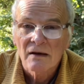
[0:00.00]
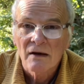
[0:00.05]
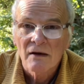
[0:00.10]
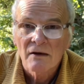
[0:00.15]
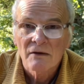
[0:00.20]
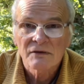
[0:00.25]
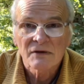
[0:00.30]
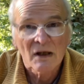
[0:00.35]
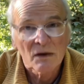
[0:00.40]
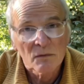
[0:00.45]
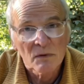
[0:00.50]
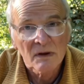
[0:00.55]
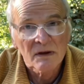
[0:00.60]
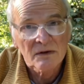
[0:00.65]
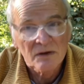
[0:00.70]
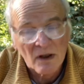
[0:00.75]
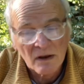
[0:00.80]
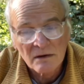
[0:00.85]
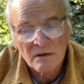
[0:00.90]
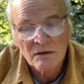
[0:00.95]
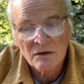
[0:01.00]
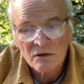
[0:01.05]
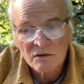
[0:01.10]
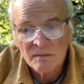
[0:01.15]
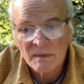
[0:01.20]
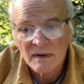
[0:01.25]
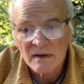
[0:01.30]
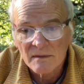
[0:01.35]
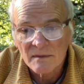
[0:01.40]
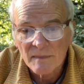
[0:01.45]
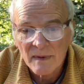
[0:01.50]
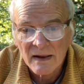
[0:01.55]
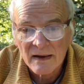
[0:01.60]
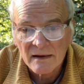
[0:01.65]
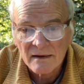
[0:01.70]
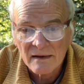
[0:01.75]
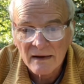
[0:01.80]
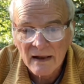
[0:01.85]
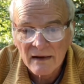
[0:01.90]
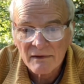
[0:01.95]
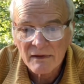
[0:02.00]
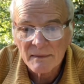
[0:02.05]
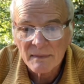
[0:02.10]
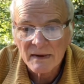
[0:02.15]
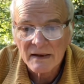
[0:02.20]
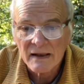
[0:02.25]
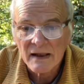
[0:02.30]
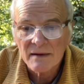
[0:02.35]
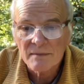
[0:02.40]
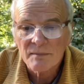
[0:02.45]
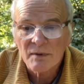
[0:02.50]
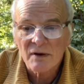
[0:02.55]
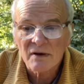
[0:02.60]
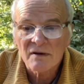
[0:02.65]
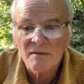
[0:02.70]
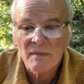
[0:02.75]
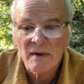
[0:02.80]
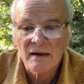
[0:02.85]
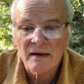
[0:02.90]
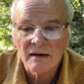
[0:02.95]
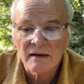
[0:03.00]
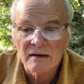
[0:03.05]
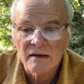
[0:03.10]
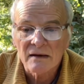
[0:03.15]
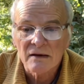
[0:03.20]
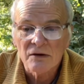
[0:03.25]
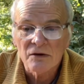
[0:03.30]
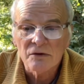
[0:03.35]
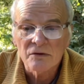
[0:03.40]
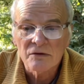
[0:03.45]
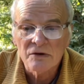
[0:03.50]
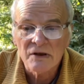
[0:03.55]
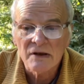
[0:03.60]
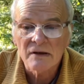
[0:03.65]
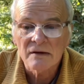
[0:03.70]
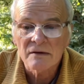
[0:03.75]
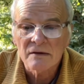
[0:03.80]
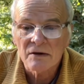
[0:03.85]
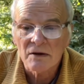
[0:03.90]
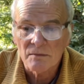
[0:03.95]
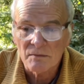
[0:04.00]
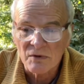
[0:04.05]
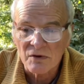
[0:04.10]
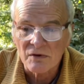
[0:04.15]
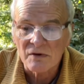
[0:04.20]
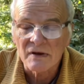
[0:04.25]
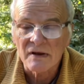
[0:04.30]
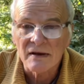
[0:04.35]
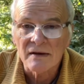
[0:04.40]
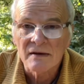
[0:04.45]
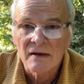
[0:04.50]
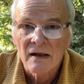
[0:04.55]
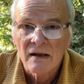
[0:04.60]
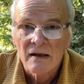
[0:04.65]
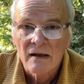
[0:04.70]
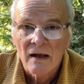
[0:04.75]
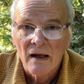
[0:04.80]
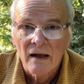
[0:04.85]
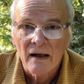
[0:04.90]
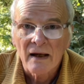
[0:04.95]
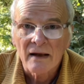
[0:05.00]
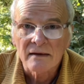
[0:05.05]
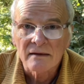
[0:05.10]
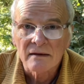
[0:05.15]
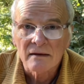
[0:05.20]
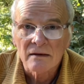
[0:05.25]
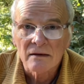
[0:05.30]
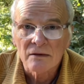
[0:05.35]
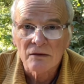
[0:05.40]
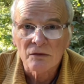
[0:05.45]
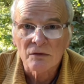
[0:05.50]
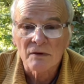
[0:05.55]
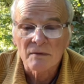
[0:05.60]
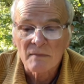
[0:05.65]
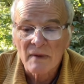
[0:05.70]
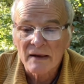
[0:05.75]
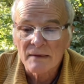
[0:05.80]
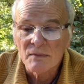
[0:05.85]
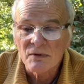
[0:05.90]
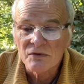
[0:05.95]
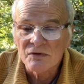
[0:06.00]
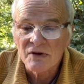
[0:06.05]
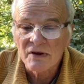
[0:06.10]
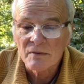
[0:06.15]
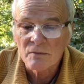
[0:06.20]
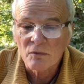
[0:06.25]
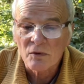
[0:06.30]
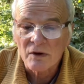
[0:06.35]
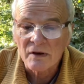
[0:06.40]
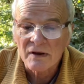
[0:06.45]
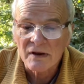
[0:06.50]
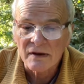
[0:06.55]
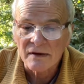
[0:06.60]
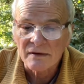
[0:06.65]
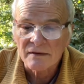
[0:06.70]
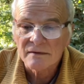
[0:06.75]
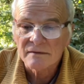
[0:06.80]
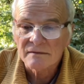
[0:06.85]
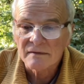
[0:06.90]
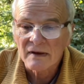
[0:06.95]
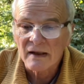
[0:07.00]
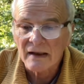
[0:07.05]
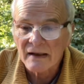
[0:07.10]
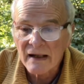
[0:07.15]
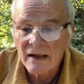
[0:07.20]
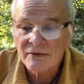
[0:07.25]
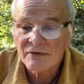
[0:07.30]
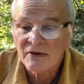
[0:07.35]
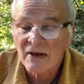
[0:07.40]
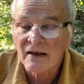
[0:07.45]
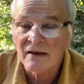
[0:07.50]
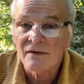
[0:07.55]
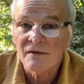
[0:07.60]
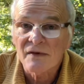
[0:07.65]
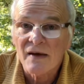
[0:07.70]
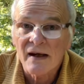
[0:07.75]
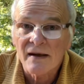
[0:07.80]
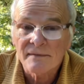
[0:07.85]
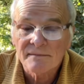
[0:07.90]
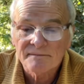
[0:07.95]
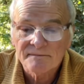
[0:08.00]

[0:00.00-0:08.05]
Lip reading: So I want to talk a little bit about how I became part of my Eugene community during my museum work here and outside of that.